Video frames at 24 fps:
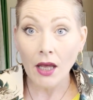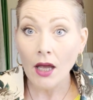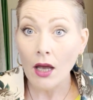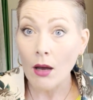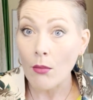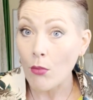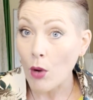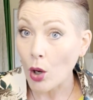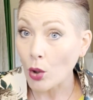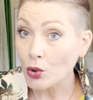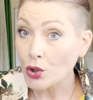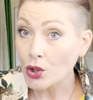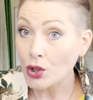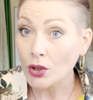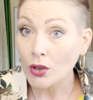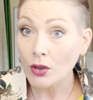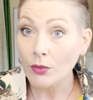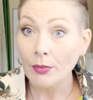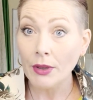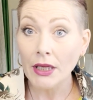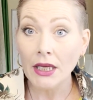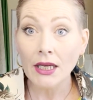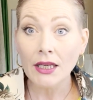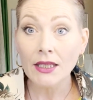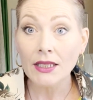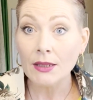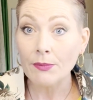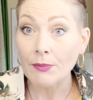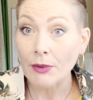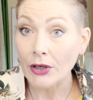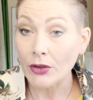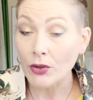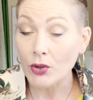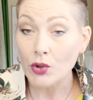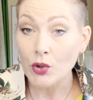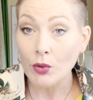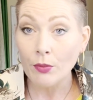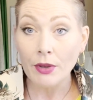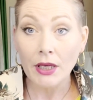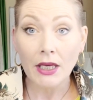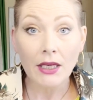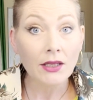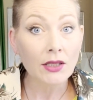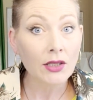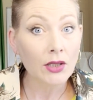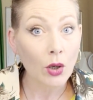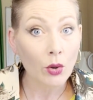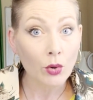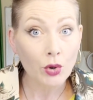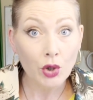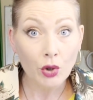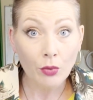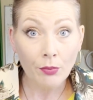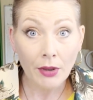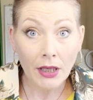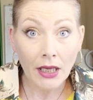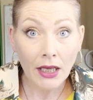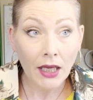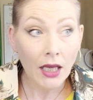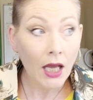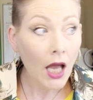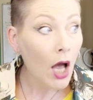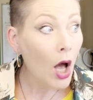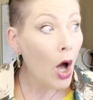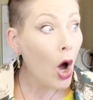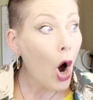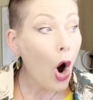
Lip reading: emotional being, spiritual being, social being?